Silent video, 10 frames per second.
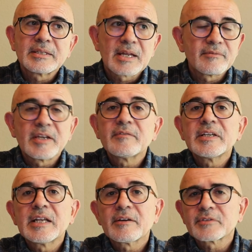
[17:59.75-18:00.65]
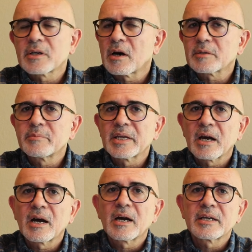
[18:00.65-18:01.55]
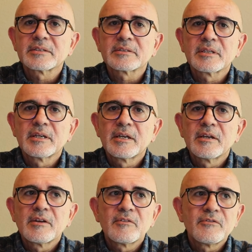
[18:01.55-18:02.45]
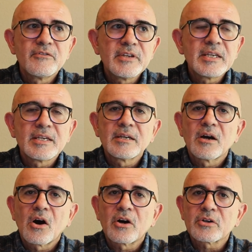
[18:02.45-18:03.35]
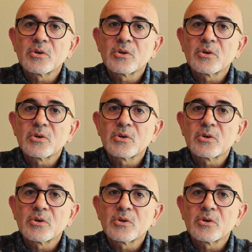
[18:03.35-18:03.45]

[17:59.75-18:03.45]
that when we left God behind, we are